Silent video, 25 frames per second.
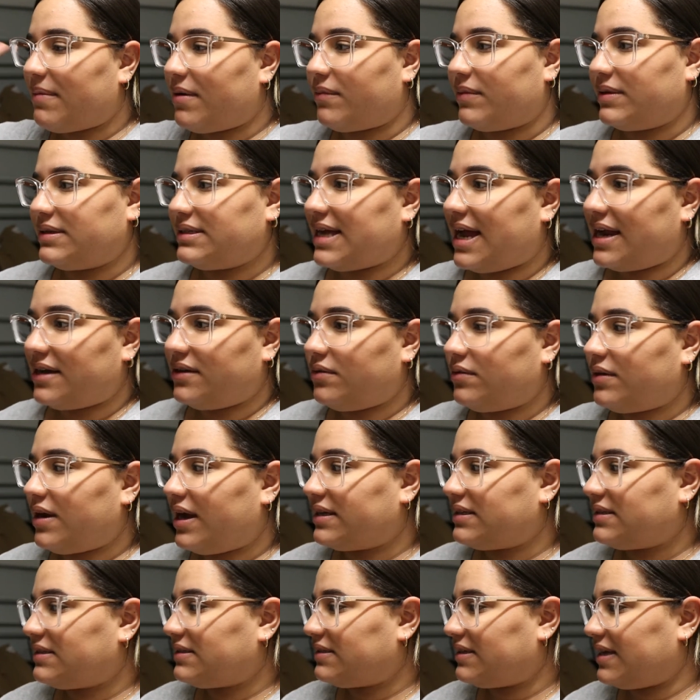But when Daniel
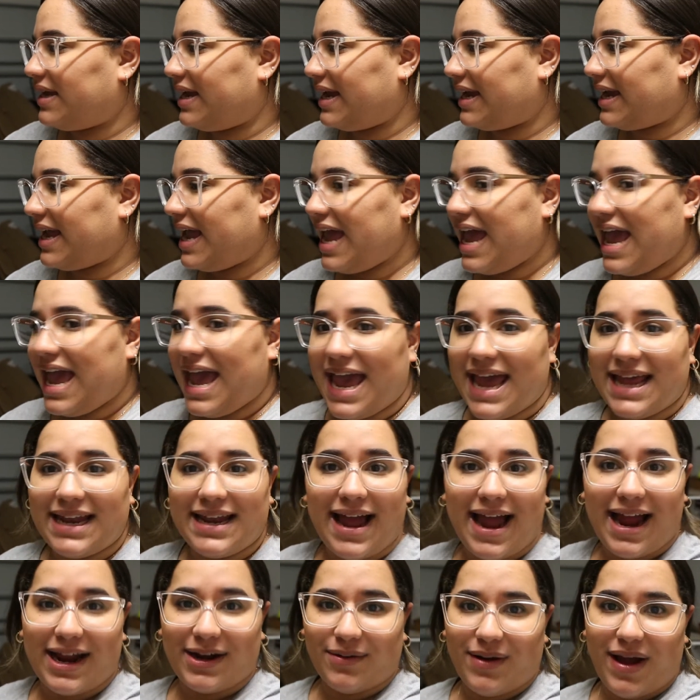gets sick and
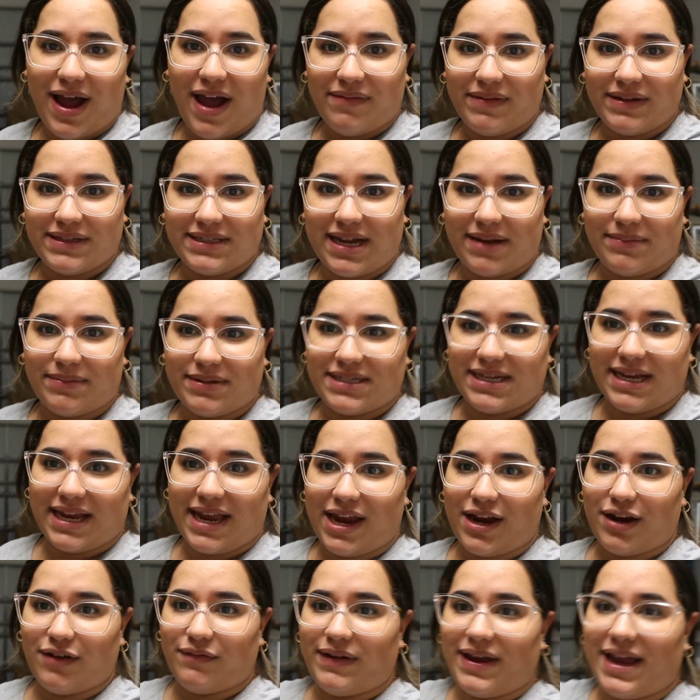I don't have the time to take
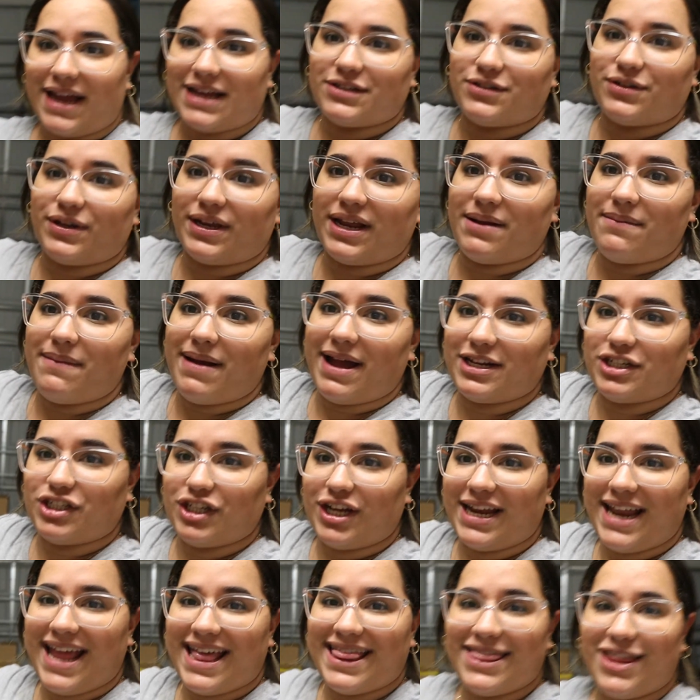care of it, as you can
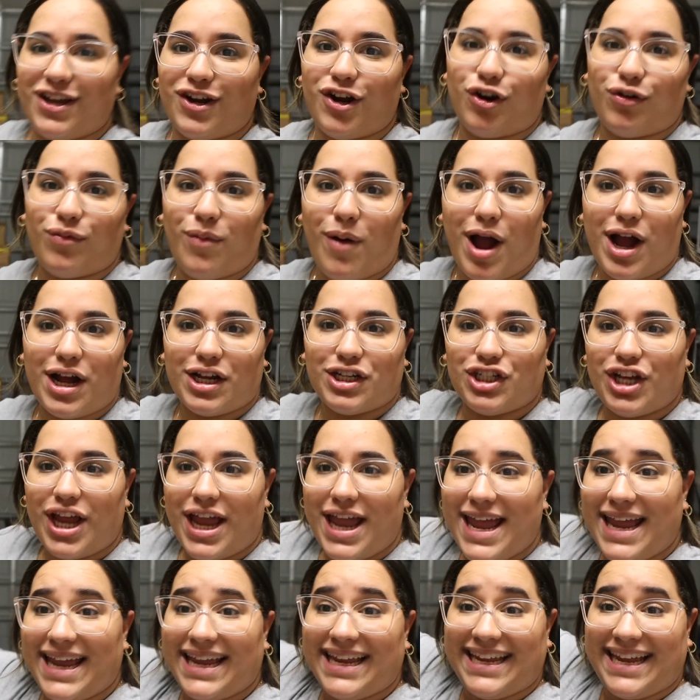imagine, the garage
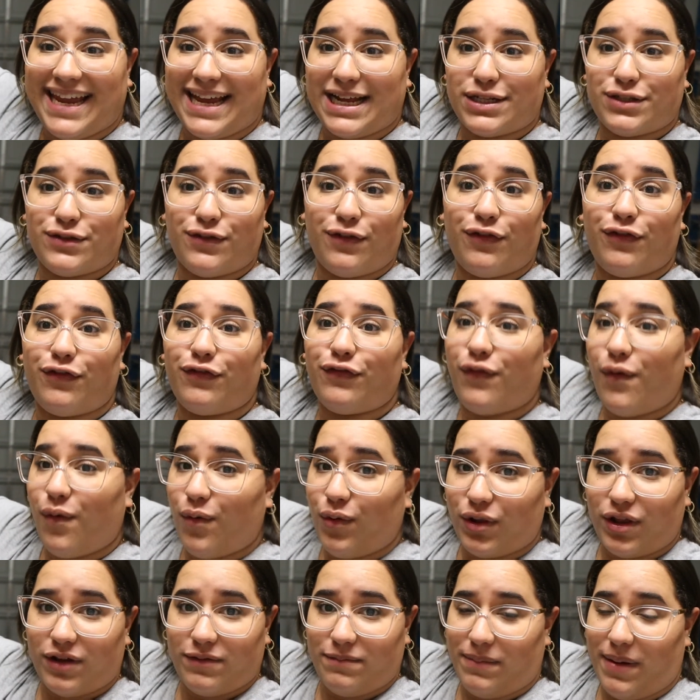gets
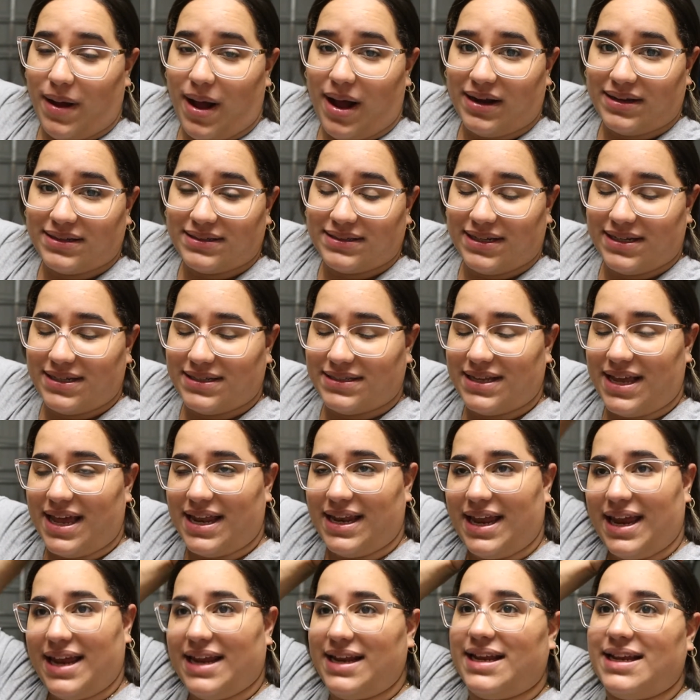full of boxes,
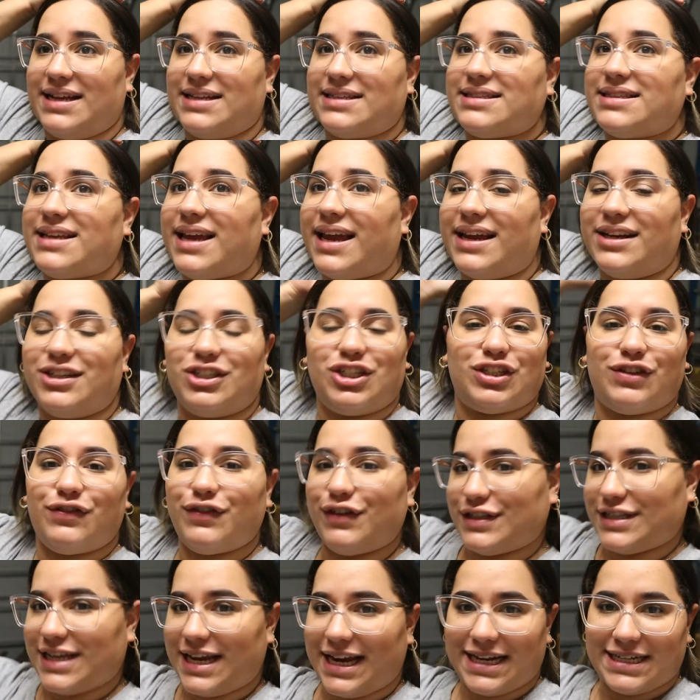and it just
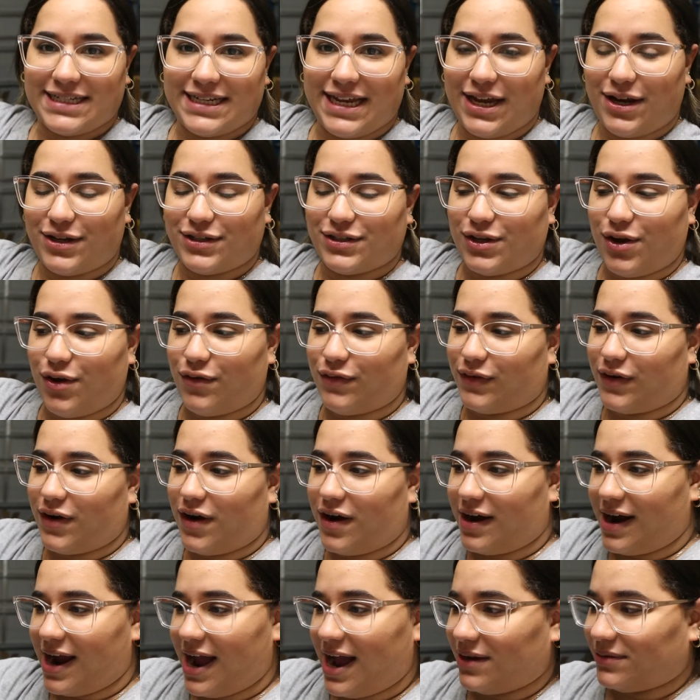feels like it takes over
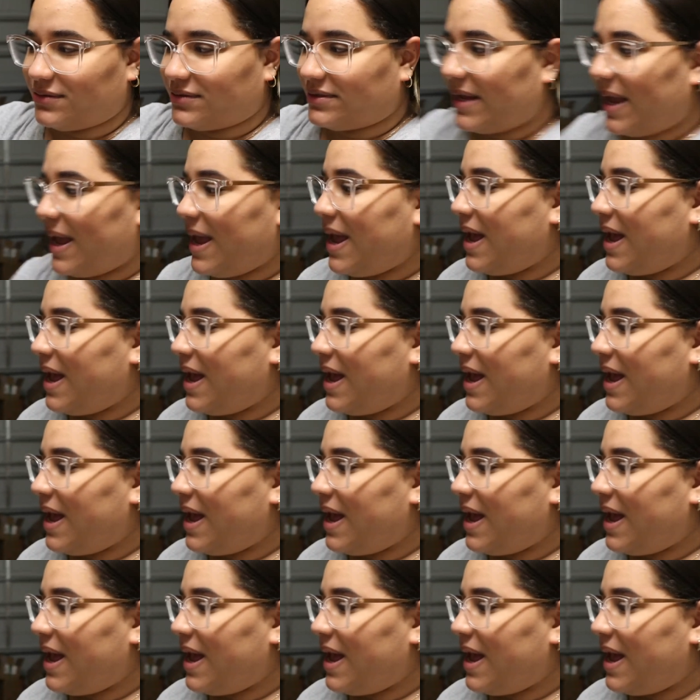our house.